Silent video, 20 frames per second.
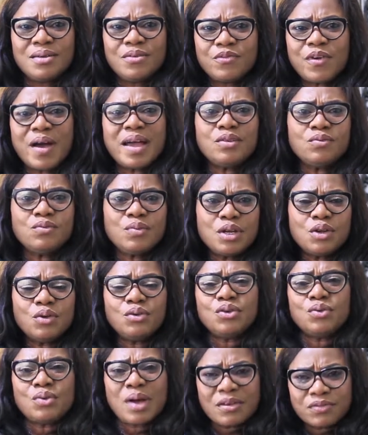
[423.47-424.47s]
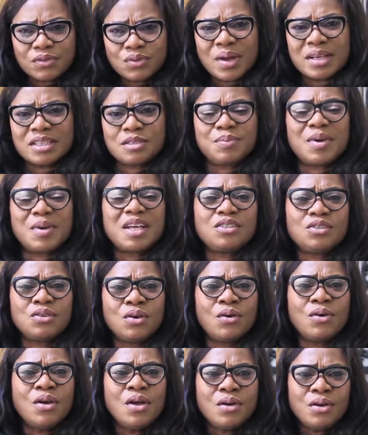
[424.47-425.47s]
Fine, we know you have to express
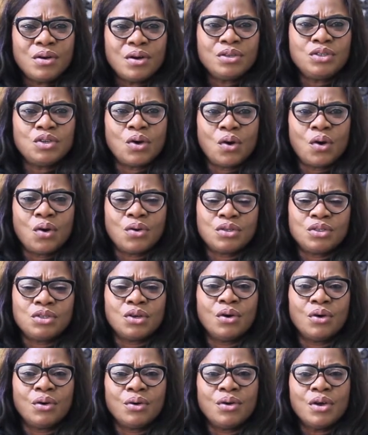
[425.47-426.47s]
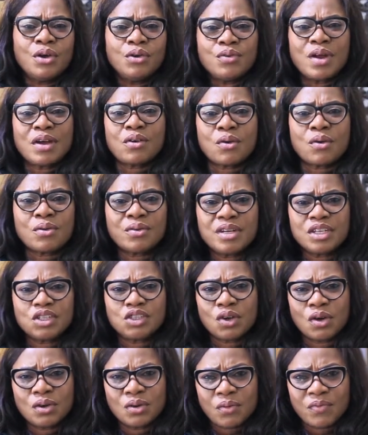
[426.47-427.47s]
your
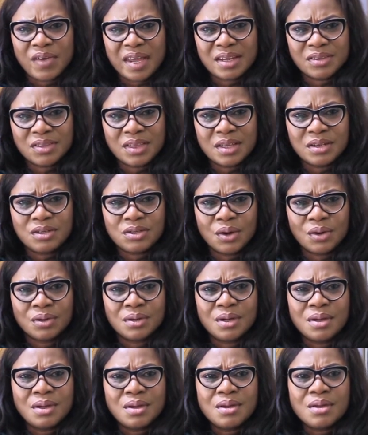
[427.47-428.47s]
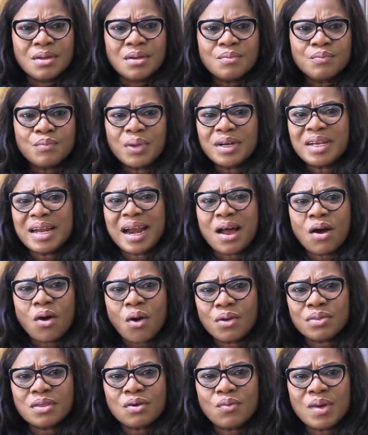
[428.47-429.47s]
recognition of anything done. But there are
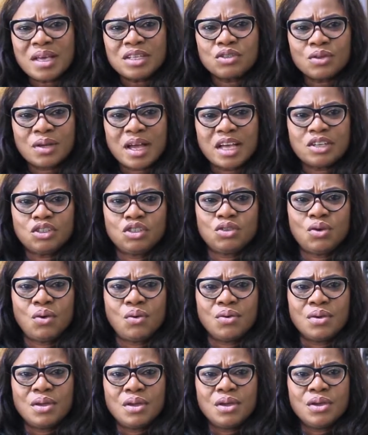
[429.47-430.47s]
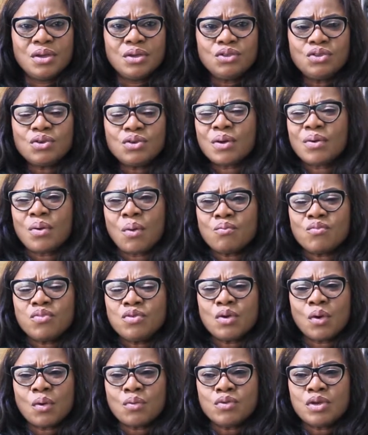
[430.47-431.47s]
other ways you can show.
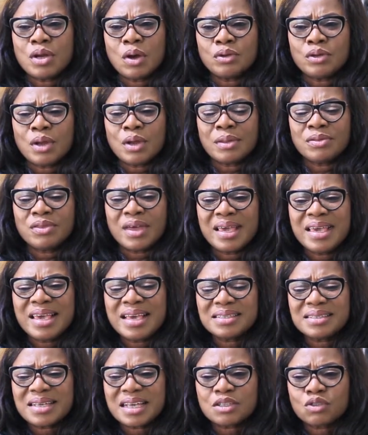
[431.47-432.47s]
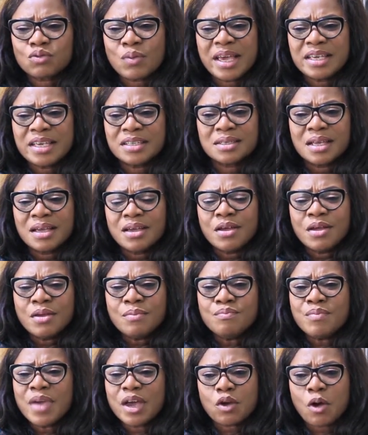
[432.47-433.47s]
The easiest way is
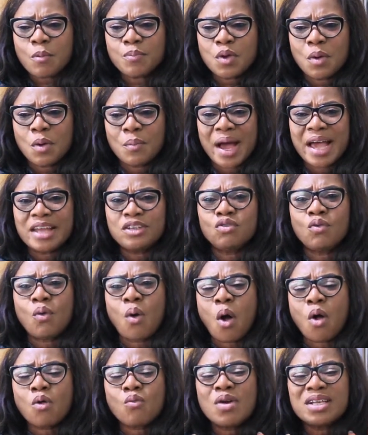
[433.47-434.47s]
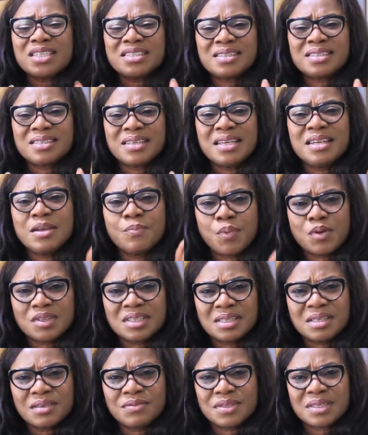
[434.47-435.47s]
make up your mind you will always see the
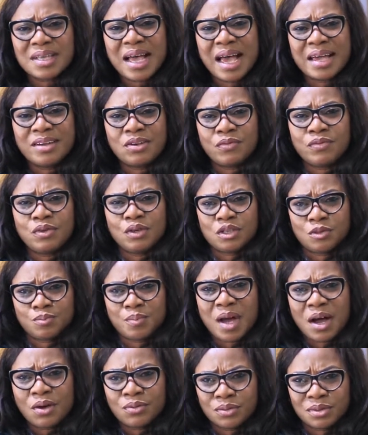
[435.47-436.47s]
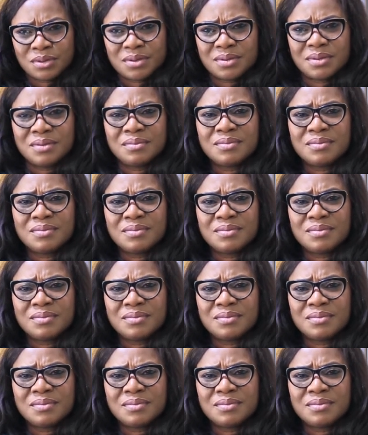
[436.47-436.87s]
positive side of your spouse.